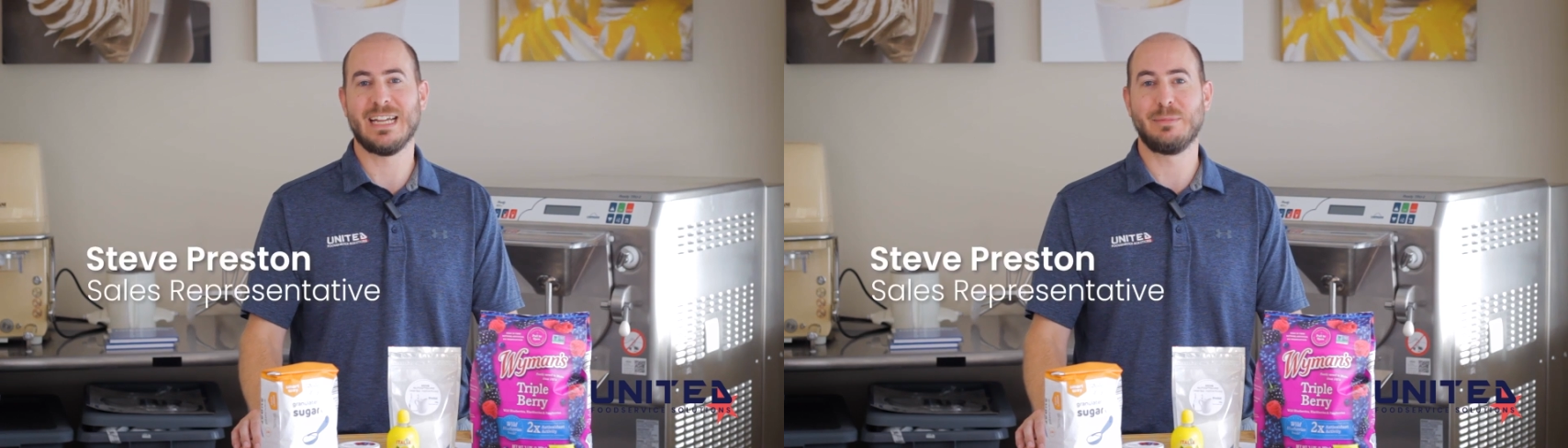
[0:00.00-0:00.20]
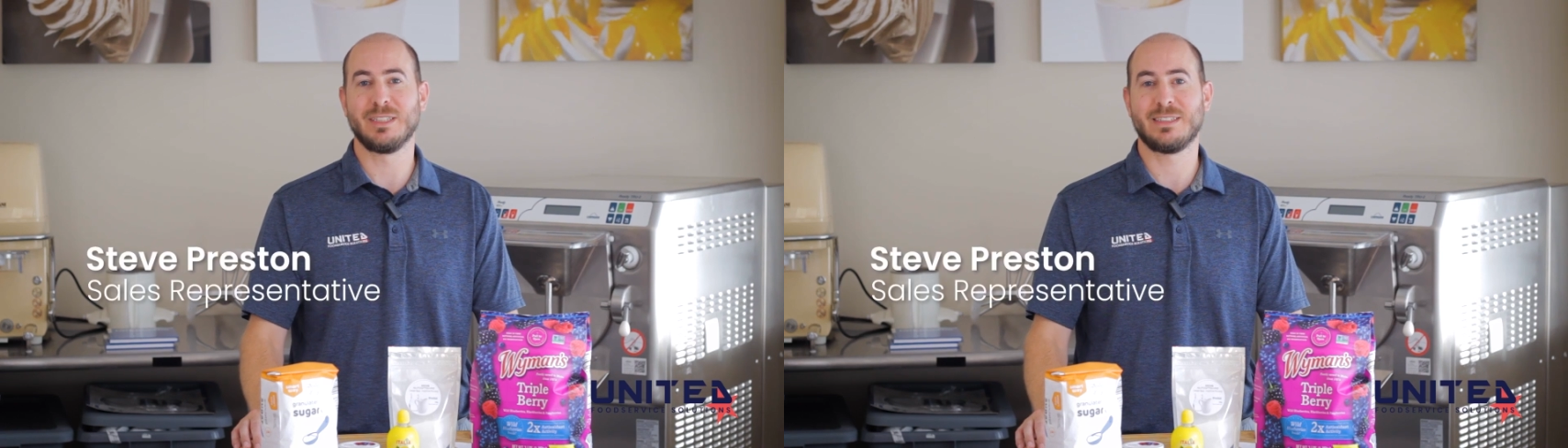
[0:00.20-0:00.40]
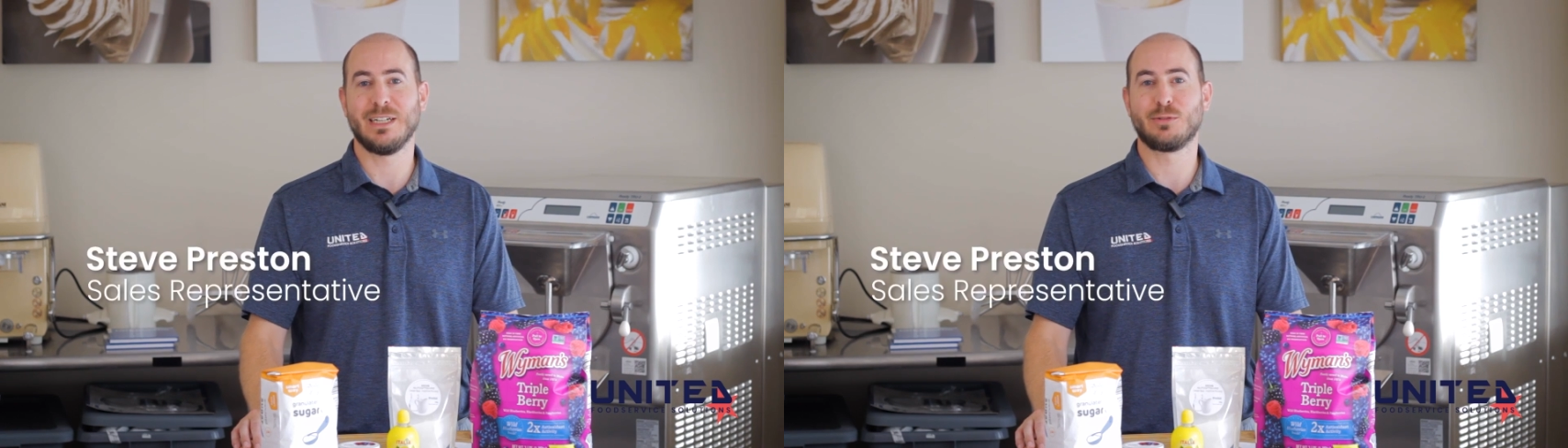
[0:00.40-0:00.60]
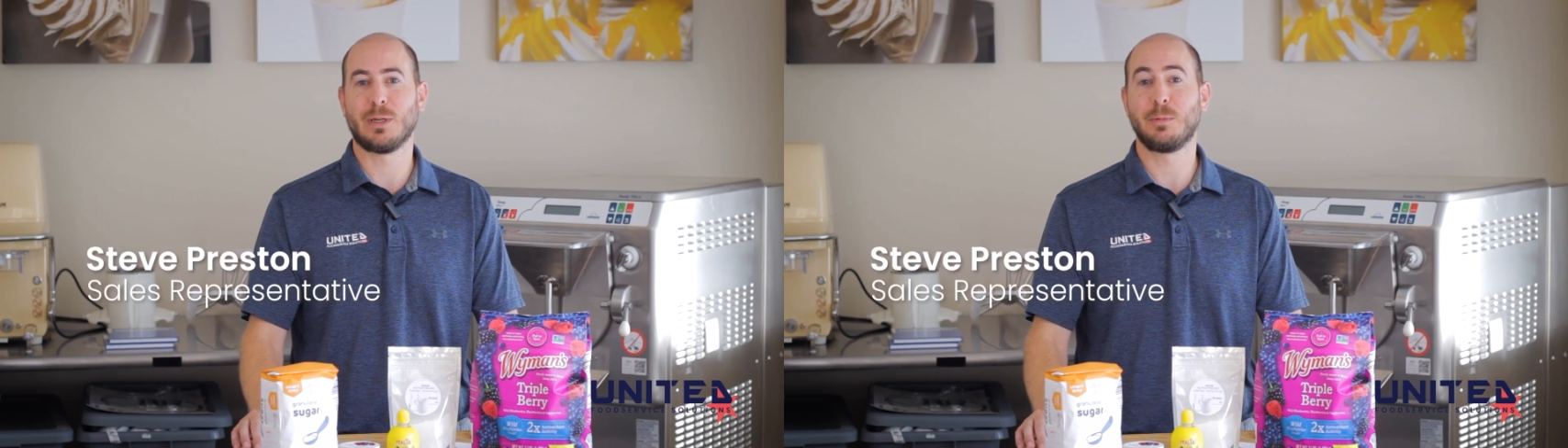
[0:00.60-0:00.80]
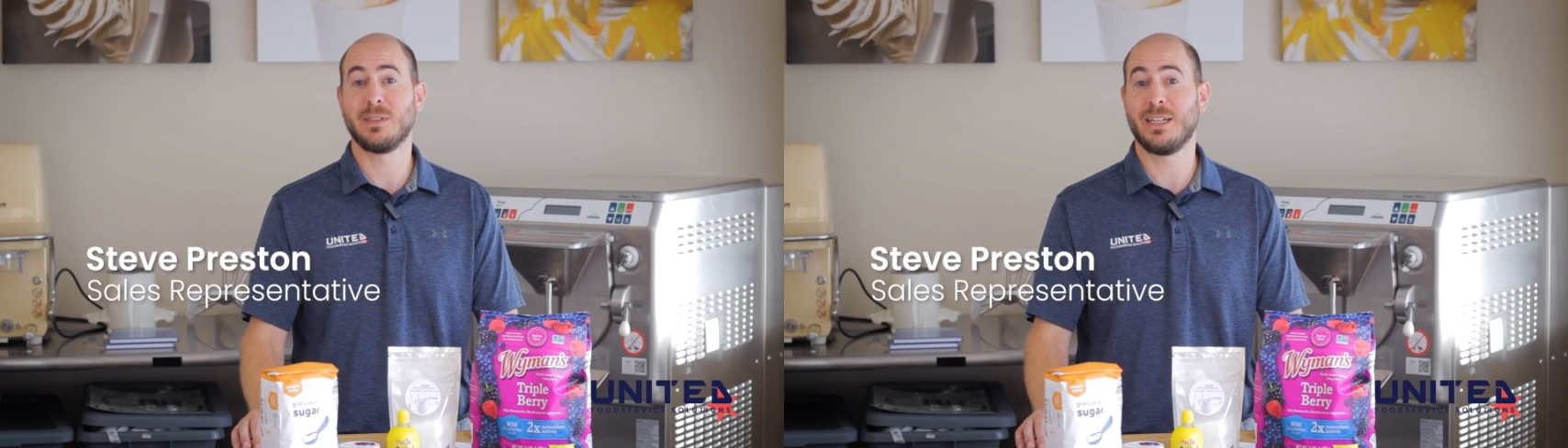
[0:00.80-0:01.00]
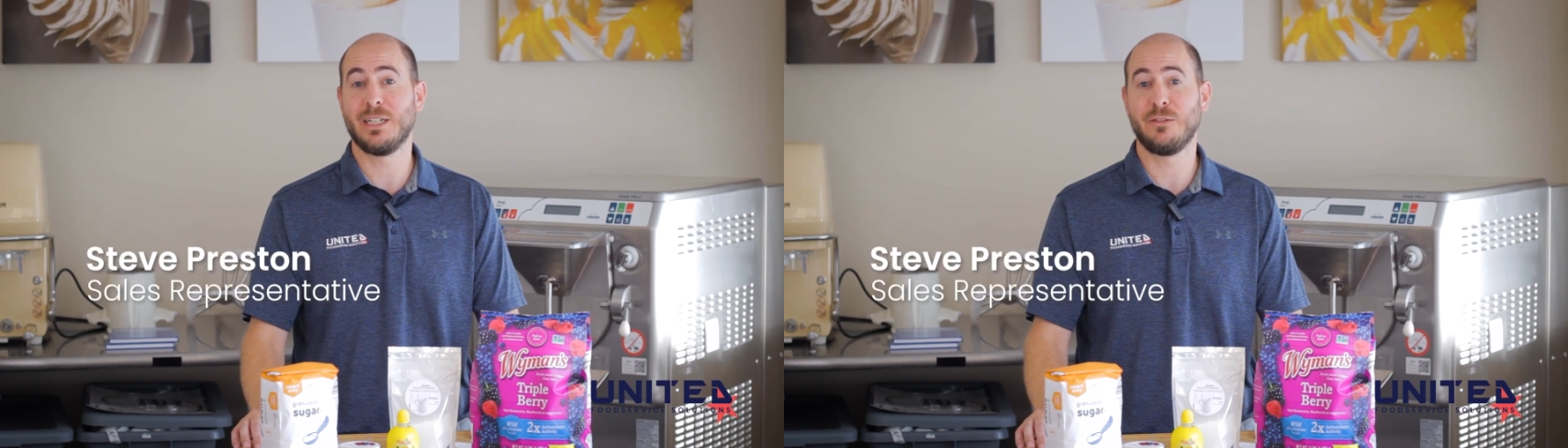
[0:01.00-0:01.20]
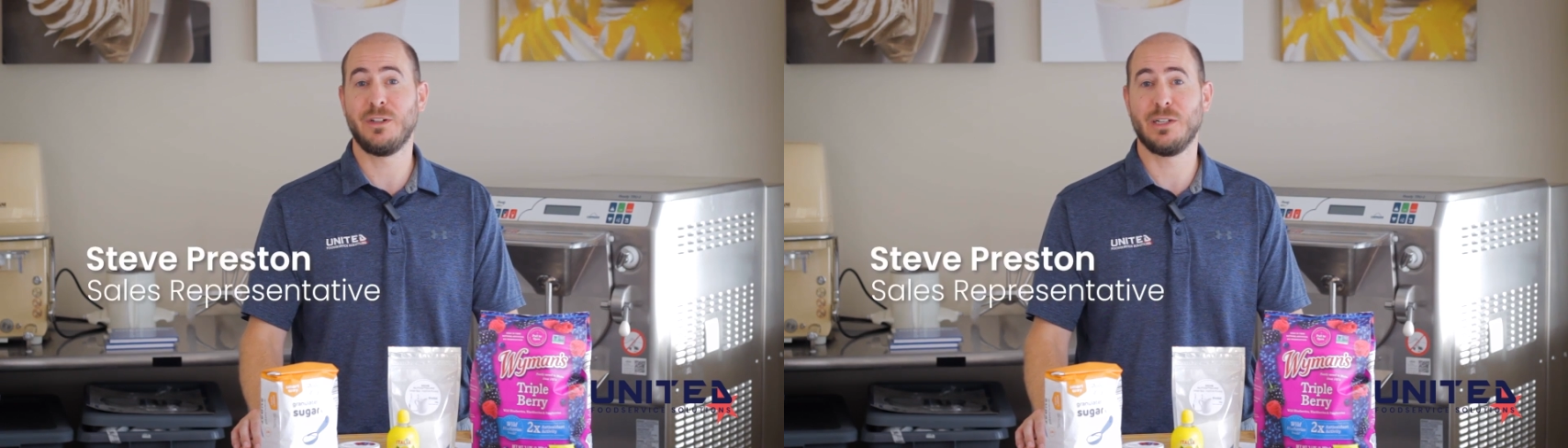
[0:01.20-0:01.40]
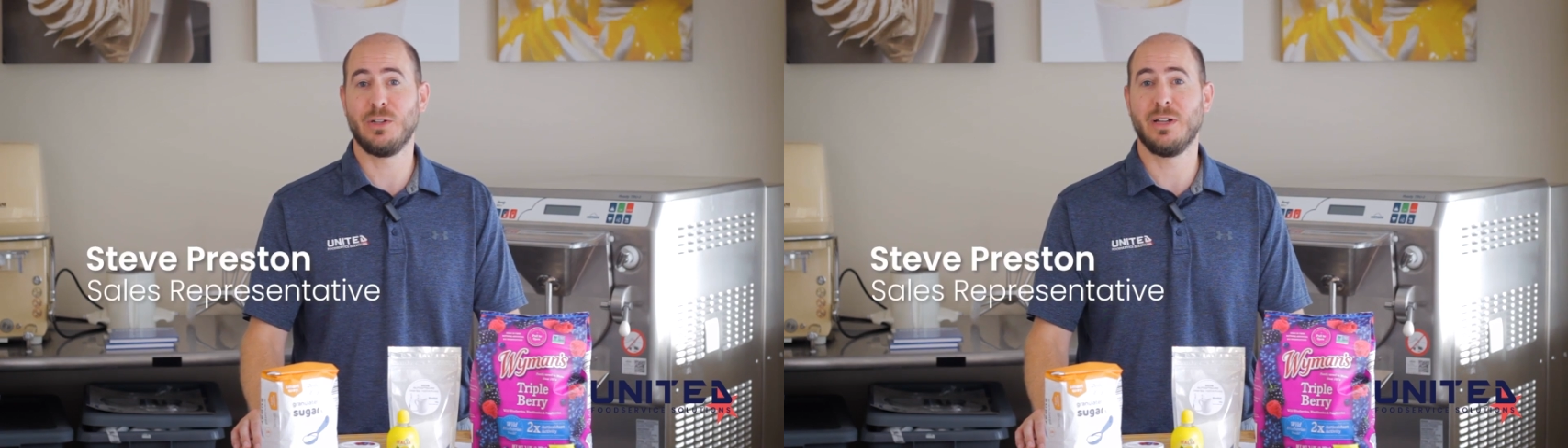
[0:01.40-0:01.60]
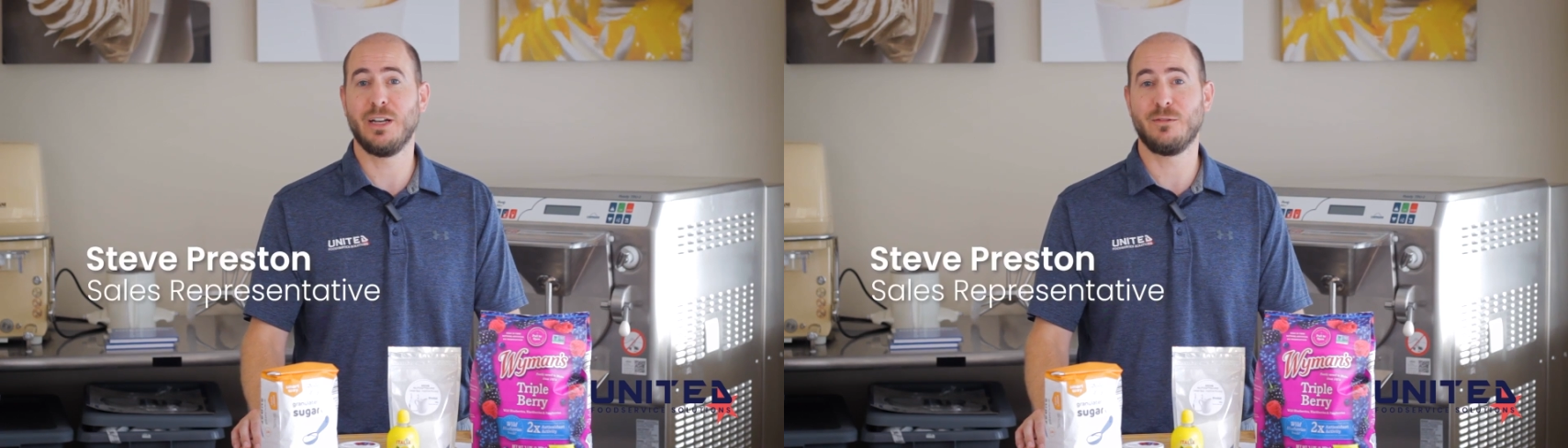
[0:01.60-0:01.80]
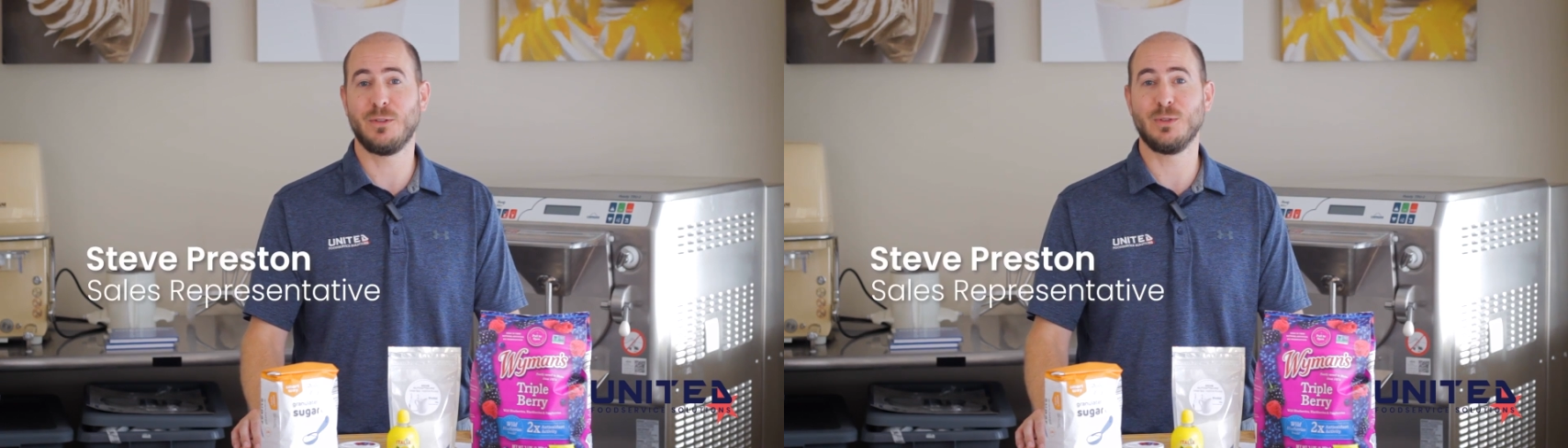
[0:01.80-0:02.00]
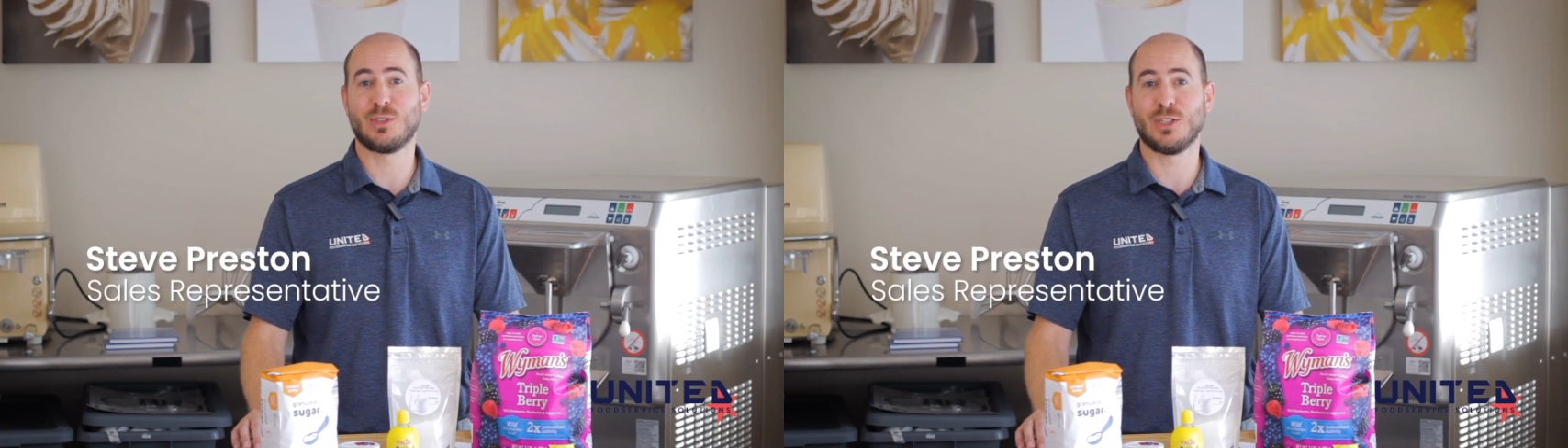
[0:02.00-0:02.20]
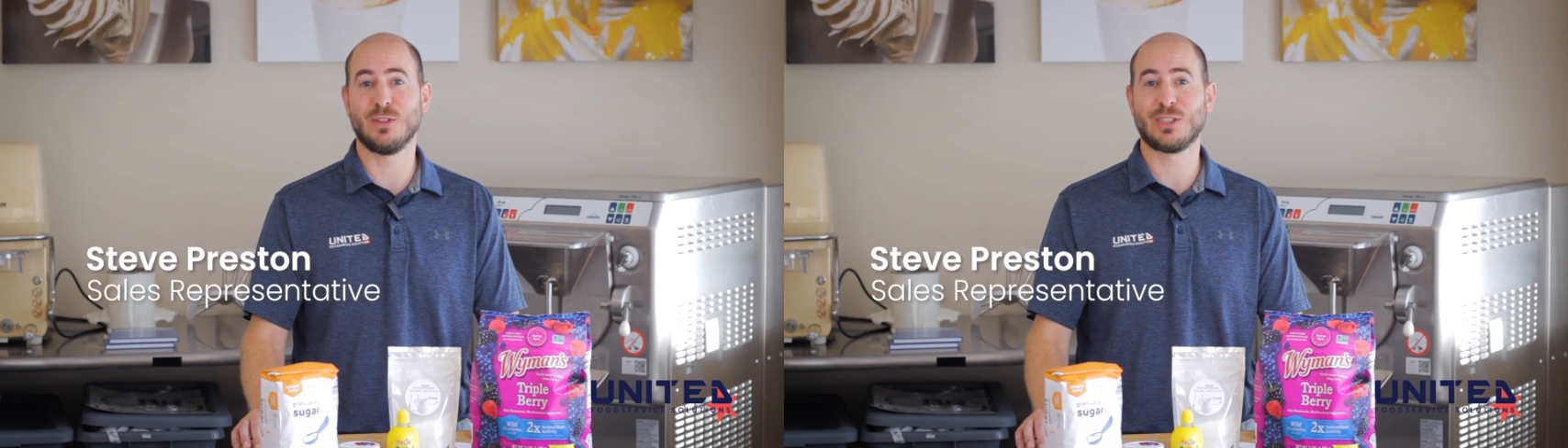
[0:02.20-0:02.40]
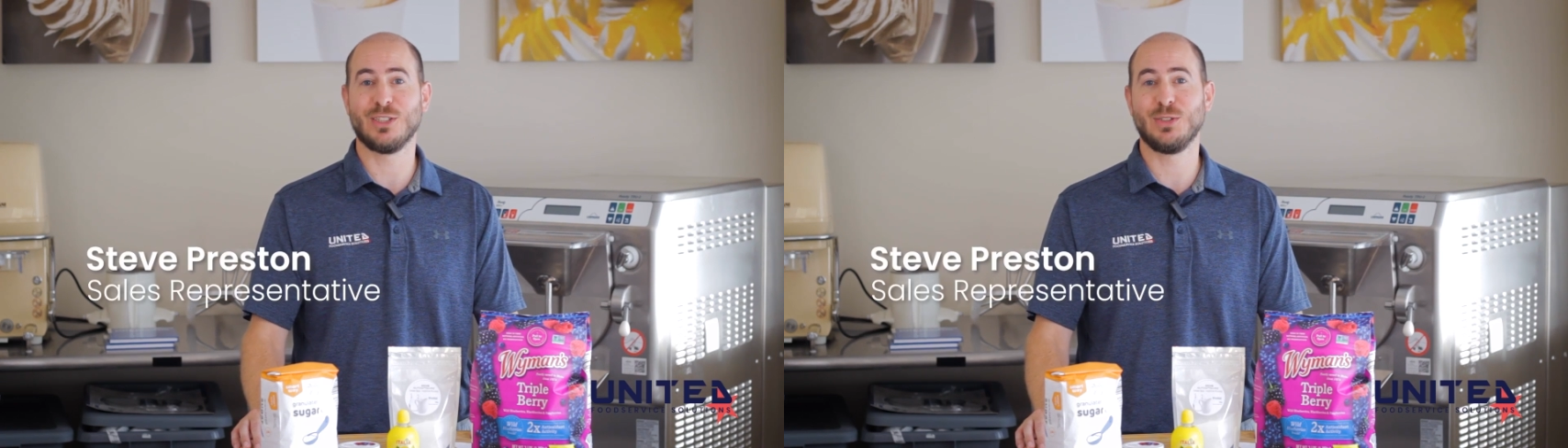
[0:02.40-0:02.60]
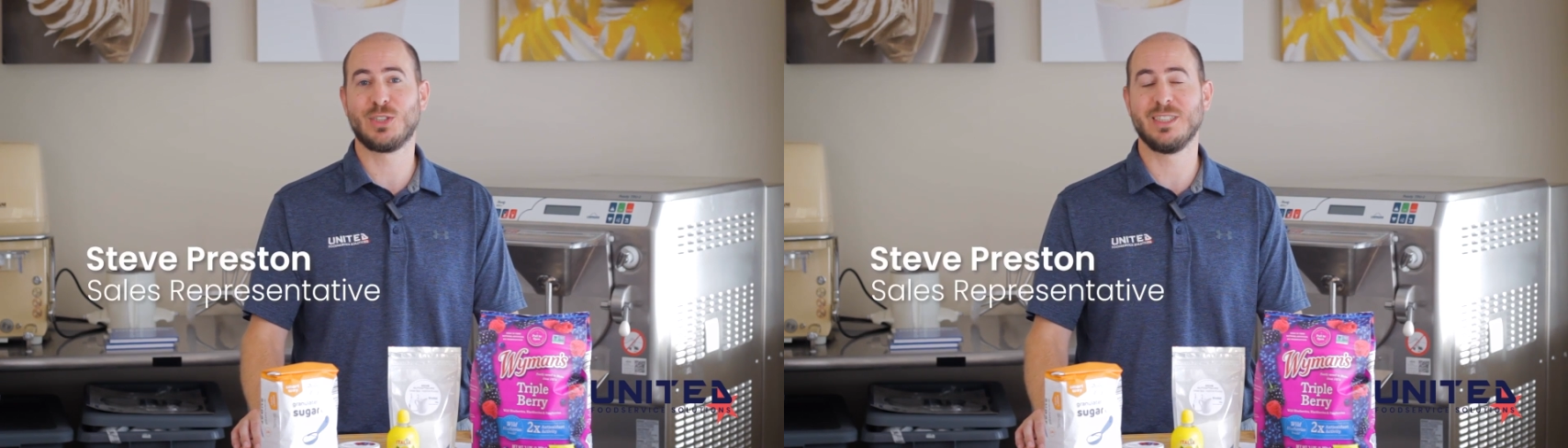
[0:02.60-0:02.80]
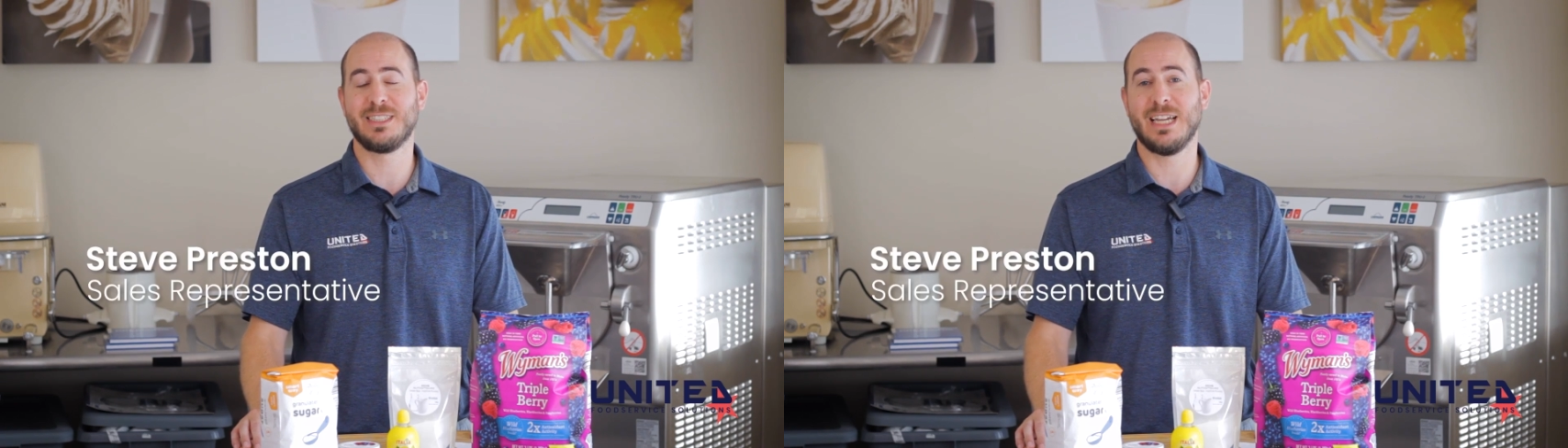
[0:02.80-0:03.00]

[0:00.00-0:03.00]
I'm the sales representative here at United Food Service Solutions